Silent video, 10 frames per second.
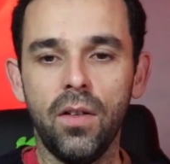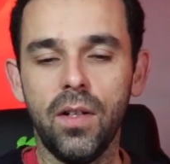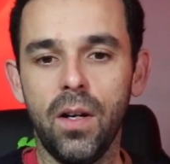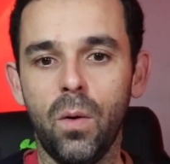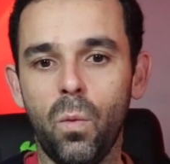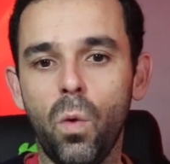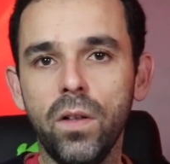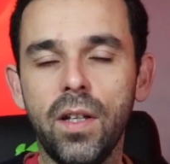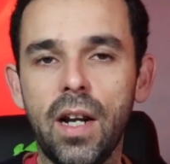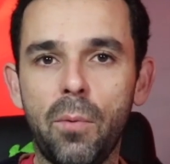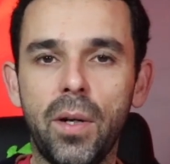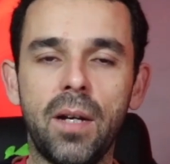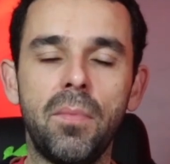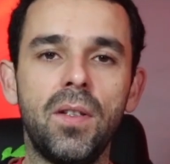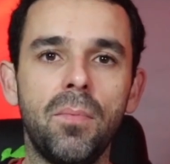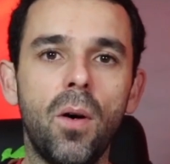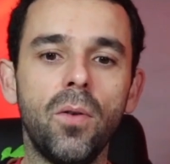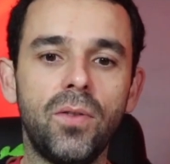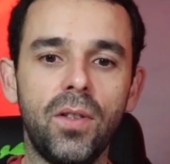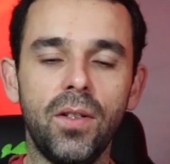The one that I recommend the
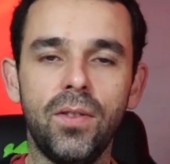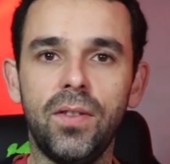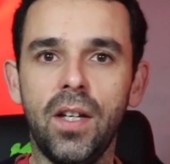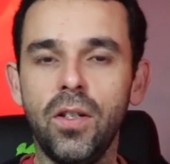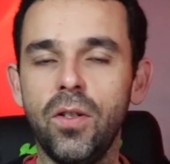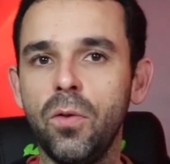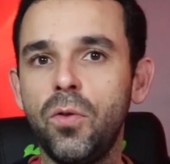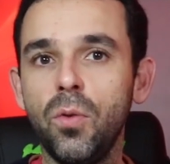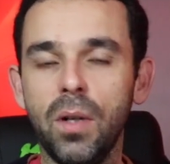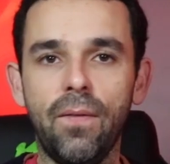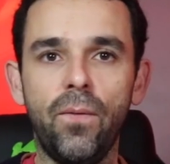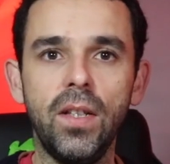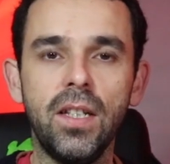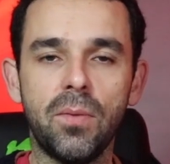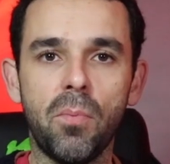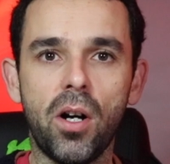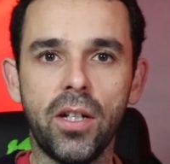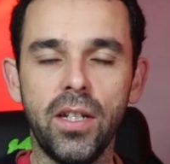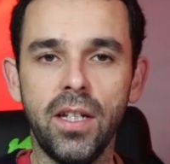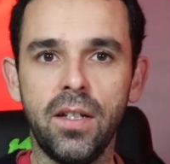most is, through affiliate
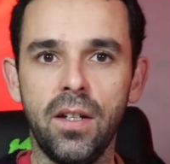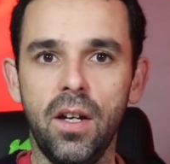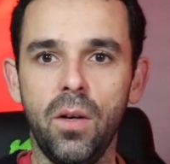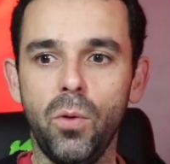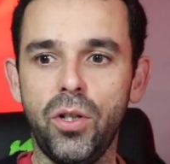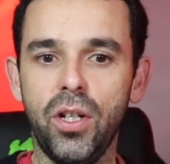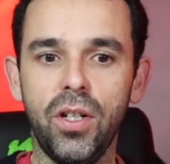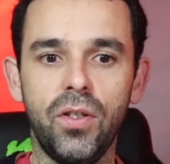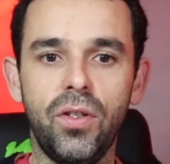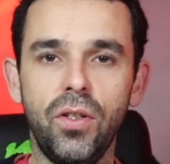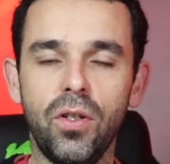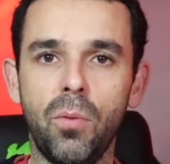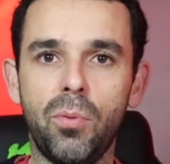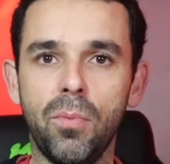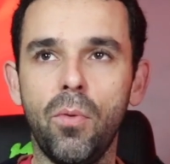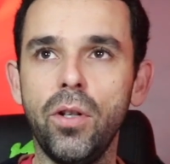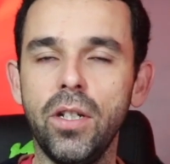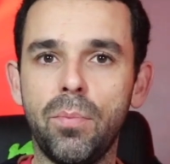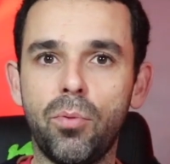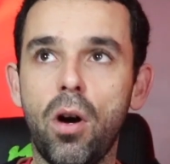marketing, which is,
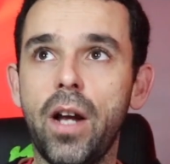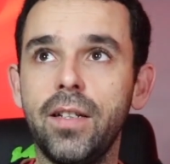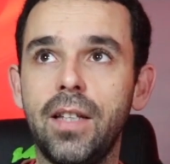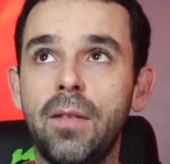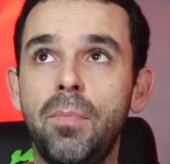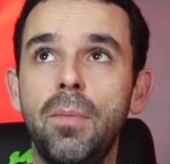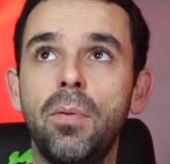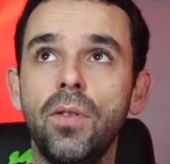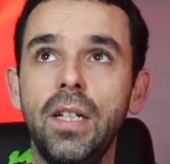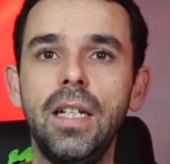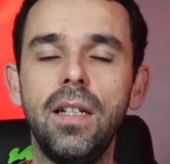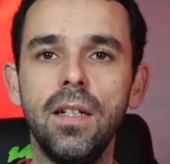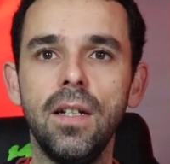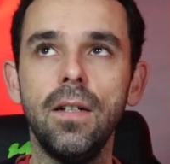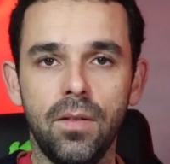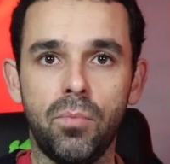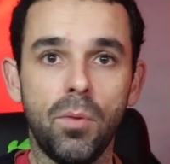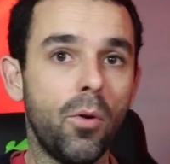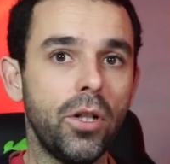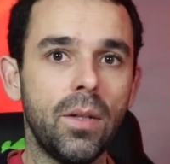promoting a product that people need,
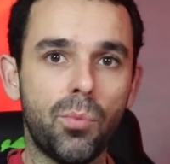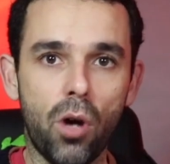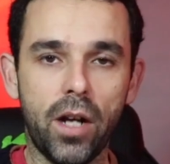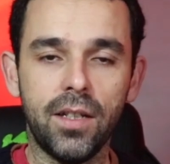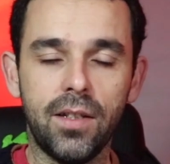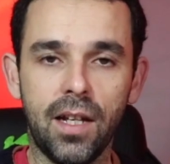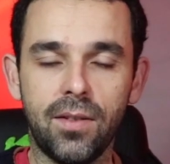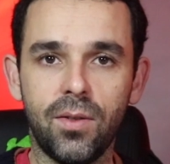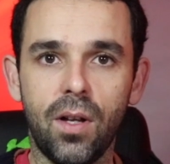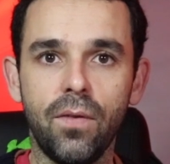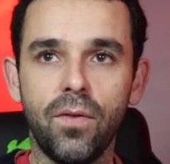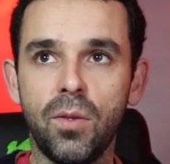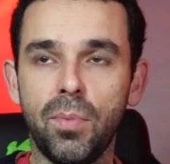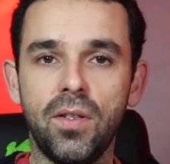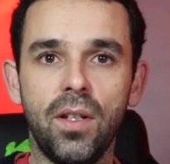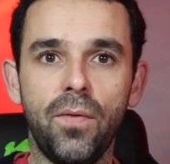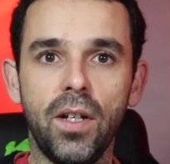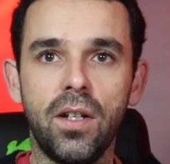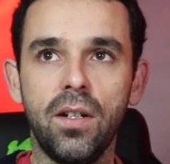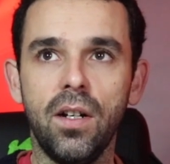promoting a product that solves a
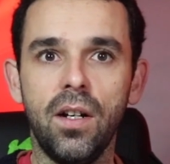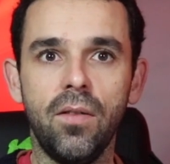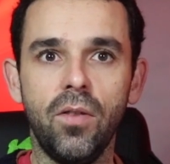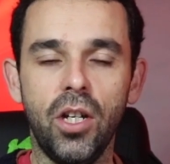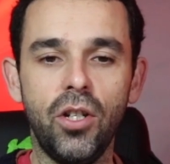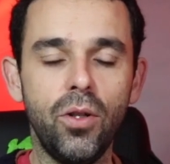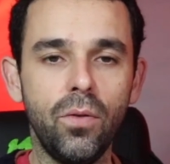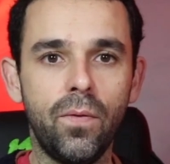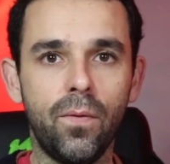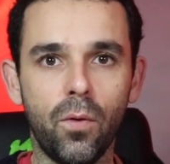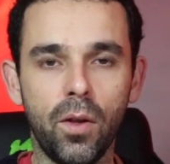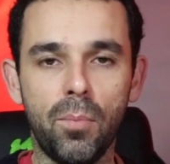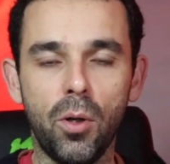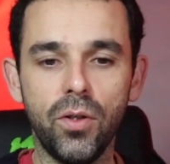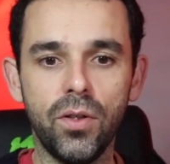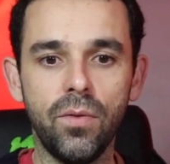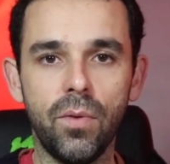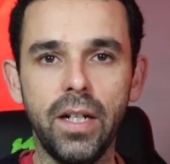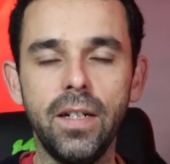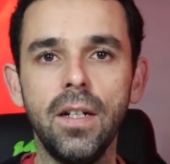specific issue for the person,
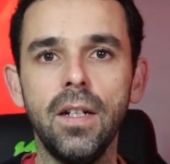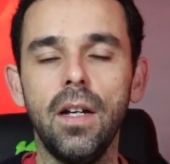right?